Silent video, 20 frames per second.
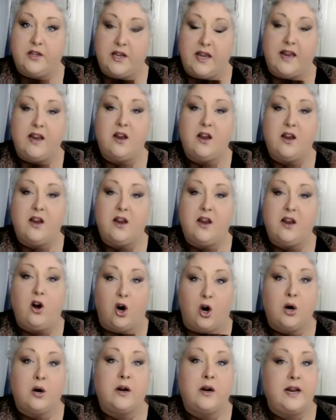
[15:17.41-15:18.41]
they
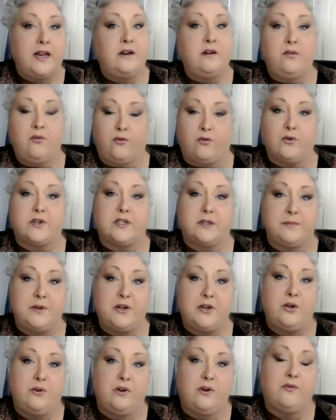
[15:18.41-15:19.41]
are an
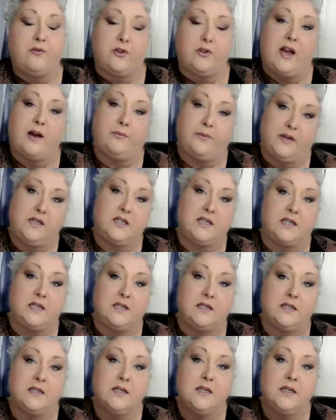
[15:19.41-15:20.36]
enforcement unit for that reason.